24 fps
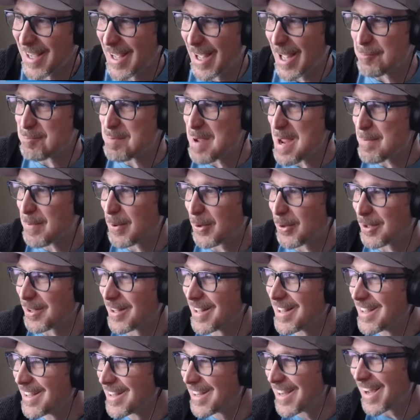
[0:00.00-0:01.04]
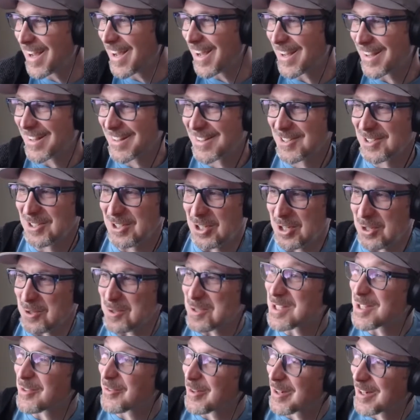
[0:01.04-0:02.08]
and people use
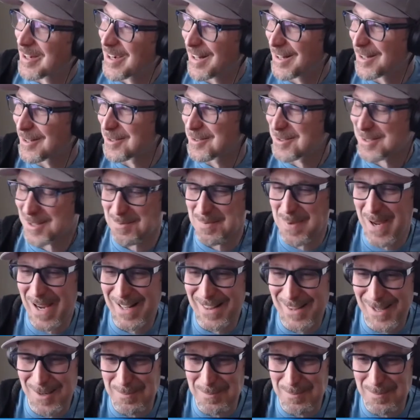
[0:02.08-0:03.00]
different colors to paint their